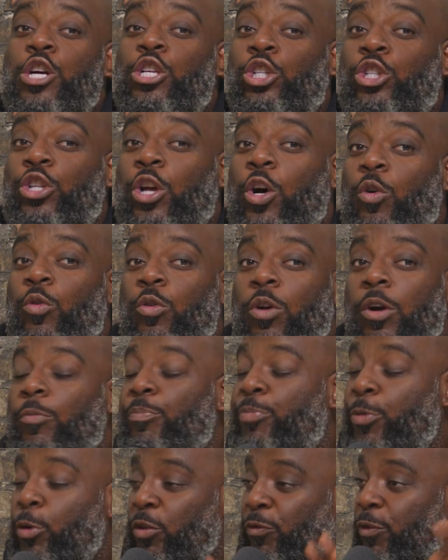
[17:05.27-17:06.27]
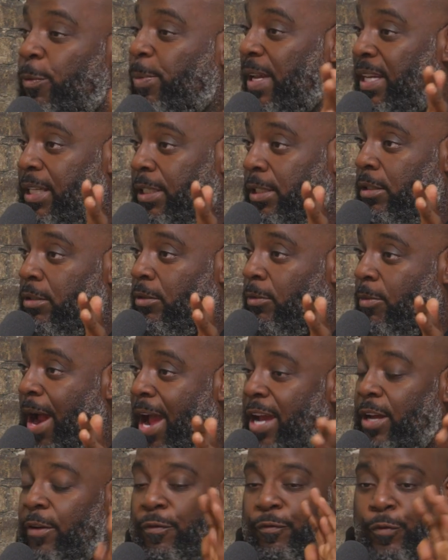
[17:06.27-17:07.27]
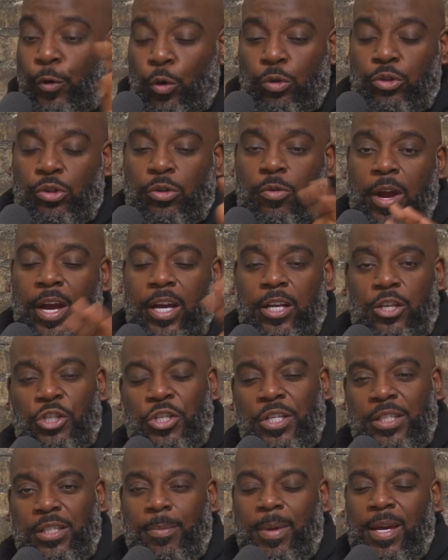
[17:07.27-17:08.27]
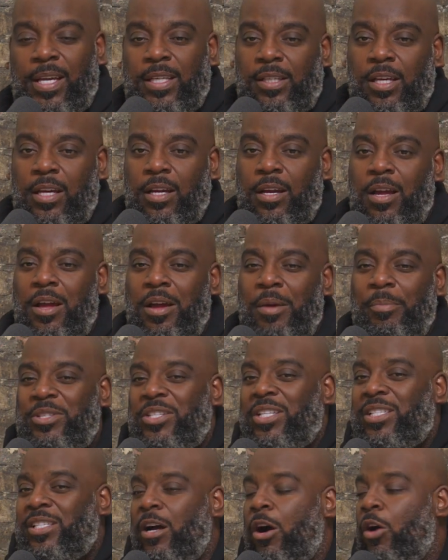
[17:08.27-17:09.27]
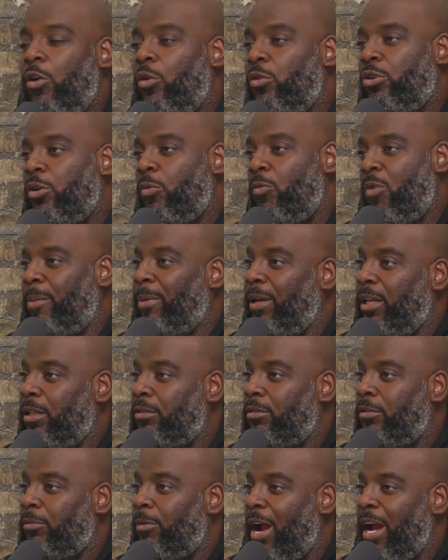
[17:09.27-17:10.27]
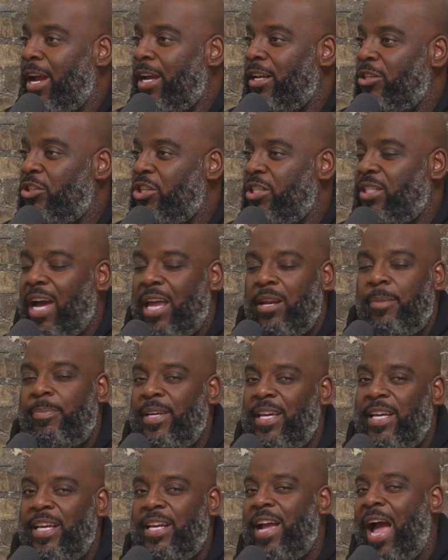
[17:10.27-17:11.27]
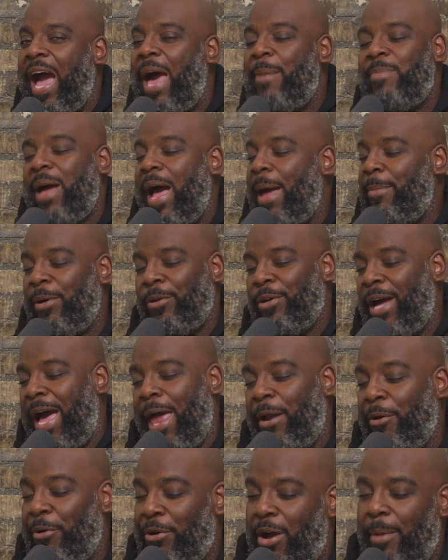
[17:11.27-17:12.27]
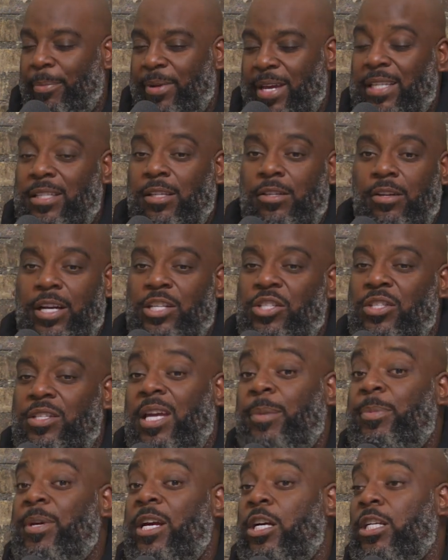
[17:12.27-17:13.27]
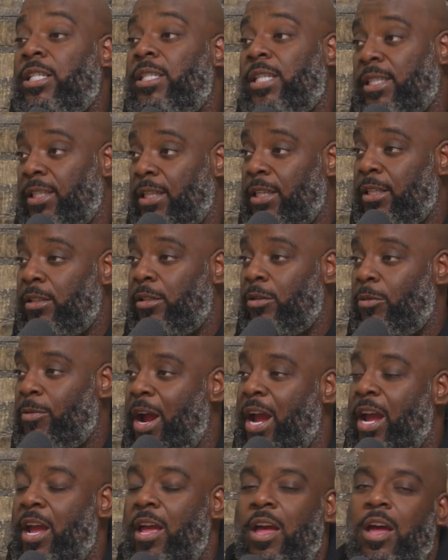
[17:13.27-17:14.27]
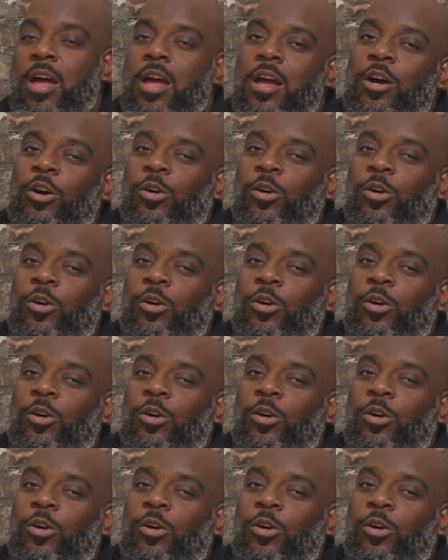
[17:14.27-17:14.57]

So beautiful place, right? Food's great. She's amazing, but she's an older woman, right? She's got to be. I'm. I know. I don't know. I'm guessing her age. She's got to be in her 60s, right? Okay.